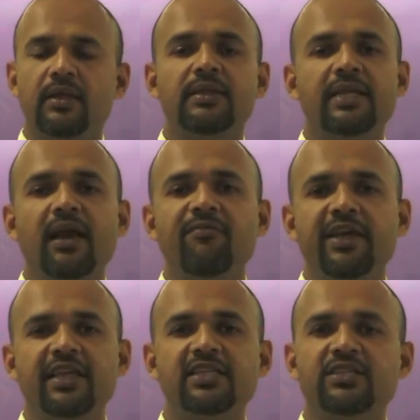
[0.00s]
There are
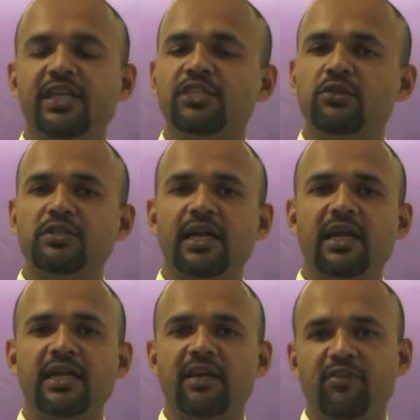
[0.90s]
various ratios that
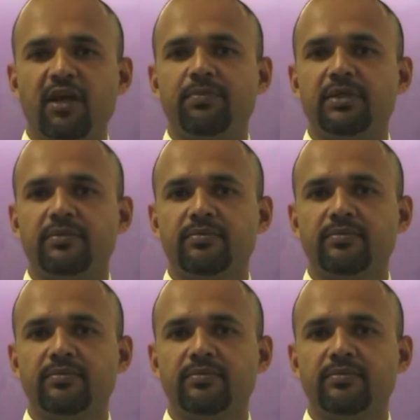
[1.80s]
are developed.